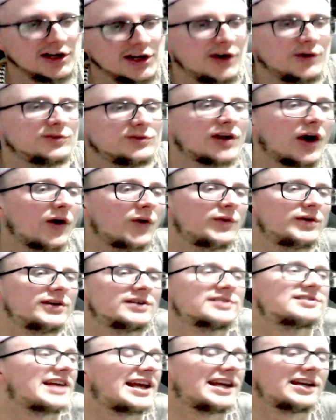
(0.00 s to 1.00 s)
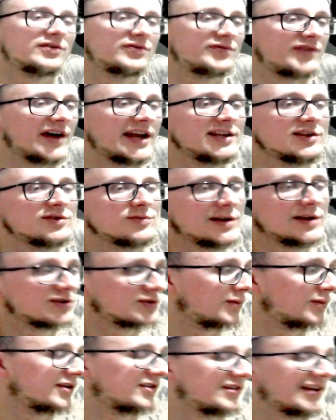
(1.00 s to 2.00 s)
don't take offense when
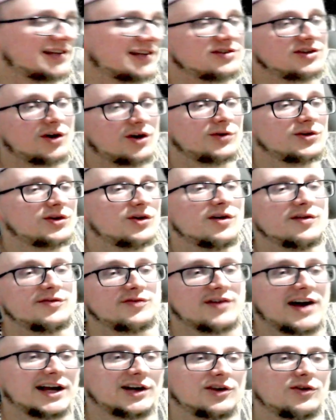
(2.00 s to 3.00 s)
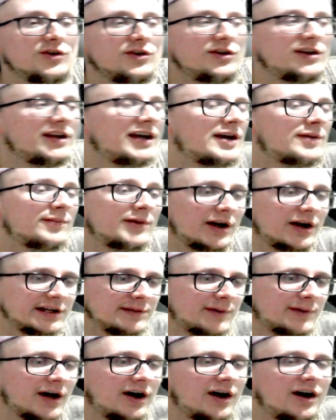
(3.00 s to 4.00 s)
someone says, yo, you're a fat cunt, blah, blah,
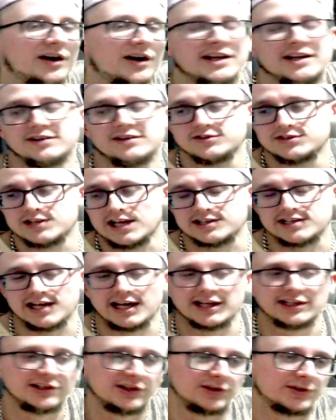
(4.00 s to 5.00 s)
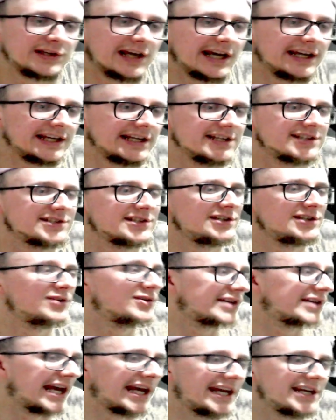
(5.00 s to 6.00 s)
blah, because that's how the UK is. The UK
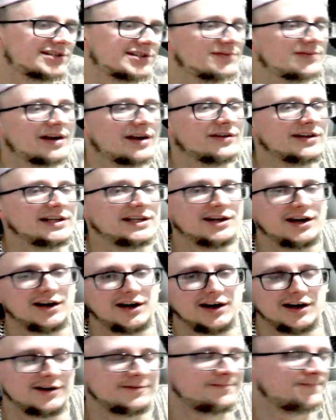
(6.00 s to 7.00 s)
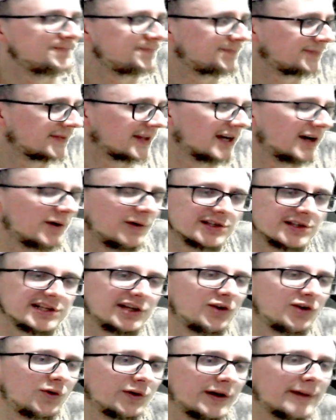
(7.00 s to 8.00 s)
is a very, what's it
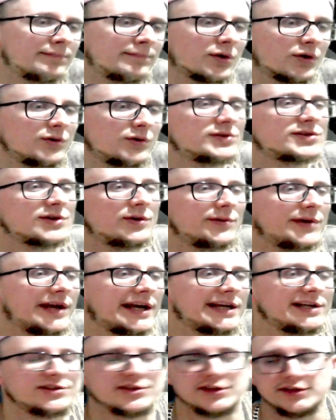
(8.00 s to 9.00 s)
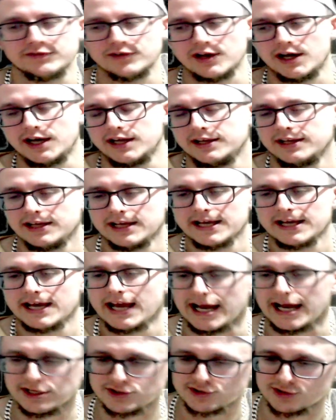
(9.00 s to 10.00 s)
called, a brutal nation, right?
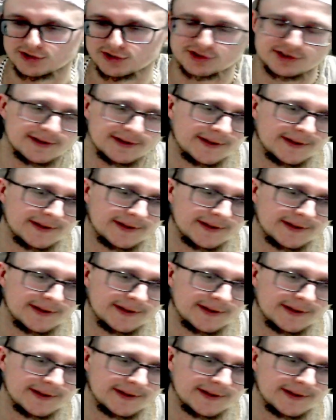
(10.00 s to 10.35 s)
It's just...